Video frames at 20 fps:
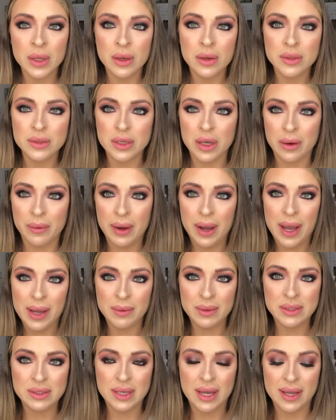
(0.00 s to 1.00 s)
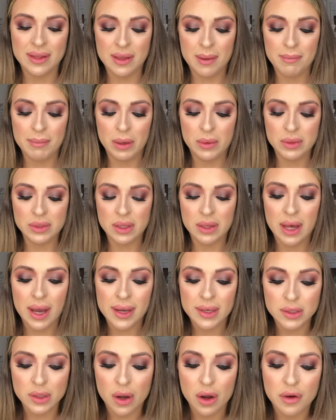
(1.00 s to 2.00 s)
So I would say that most of
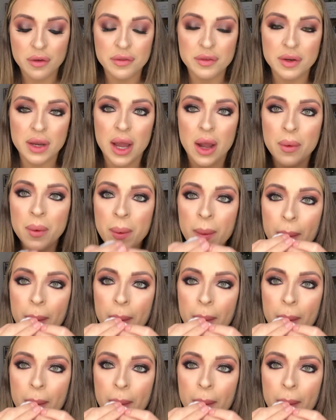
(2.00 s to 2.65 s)
that is off now.